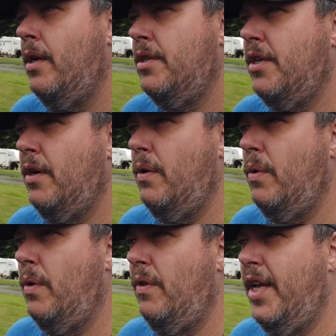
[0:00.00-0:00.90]

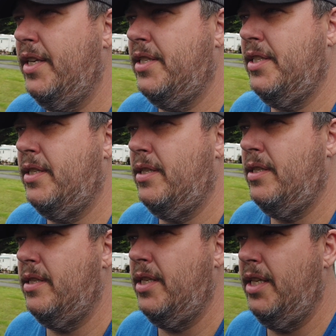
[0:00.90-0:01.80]
So that's
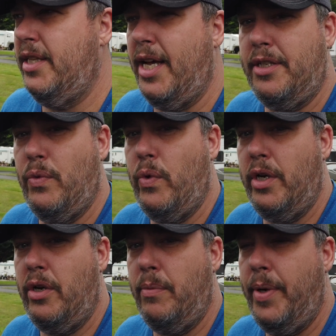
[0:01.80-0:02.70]

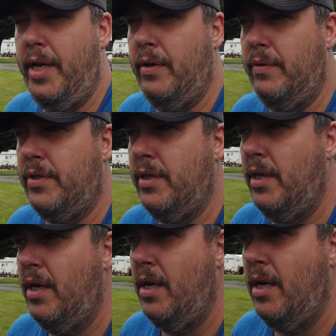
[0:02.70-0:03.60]
10,100 pounds.
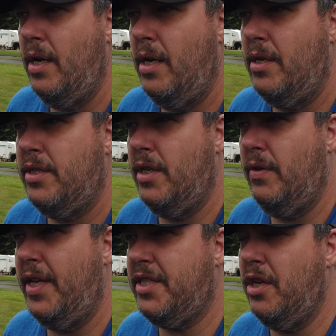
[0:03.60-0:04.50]

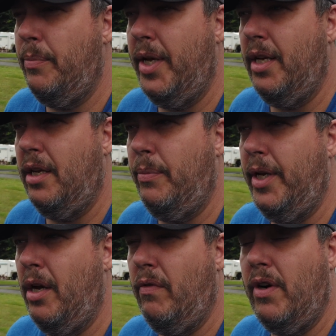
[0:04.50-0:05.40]
So that's going to be a little
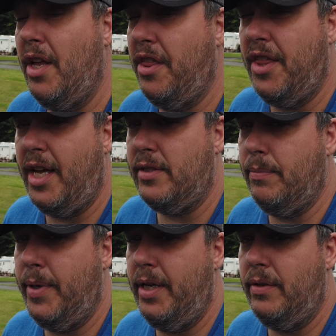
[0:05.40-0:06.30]
bit over
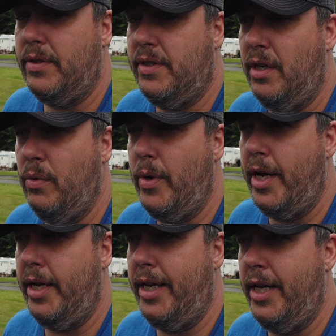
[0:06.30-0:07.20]
1,000 pounds of tongue
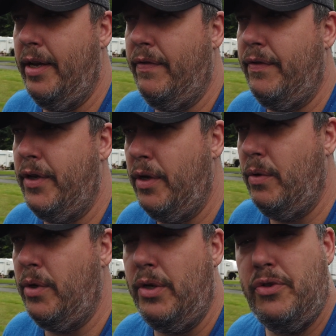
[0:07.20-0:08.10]
weight if
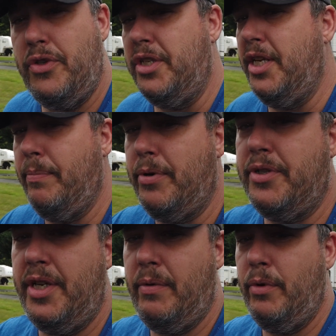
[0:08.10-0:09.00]
you use the
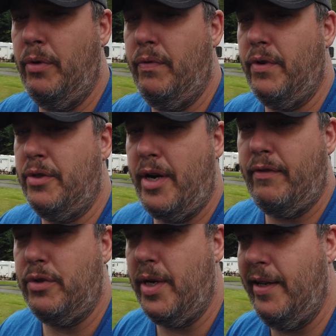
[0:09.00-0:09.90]
10% rule for a
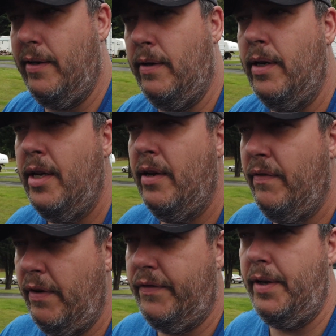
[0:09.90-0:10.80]
travel trailer,
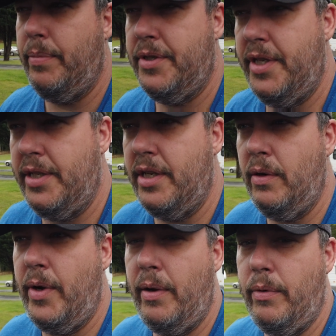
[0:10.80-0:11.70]
15%
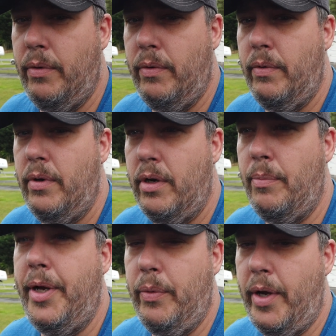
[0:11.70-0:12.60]
tongue weight rule or
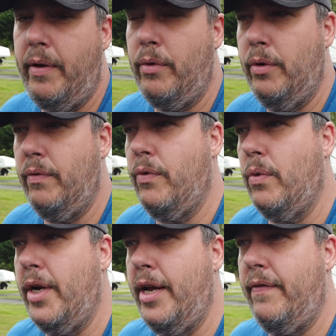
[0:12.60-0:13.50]
pin weight rule
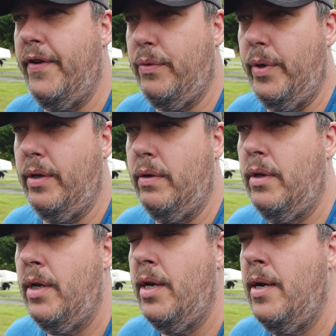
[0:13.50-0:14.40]
for a fifth wheel,
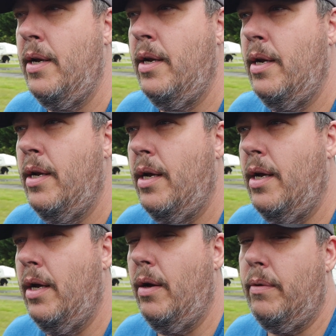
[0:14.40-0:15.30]

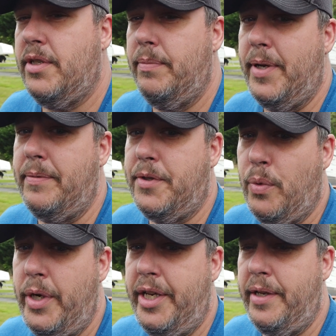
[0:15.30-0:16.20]
sometimes
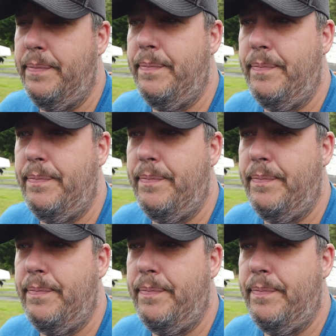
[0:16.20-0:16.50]
20.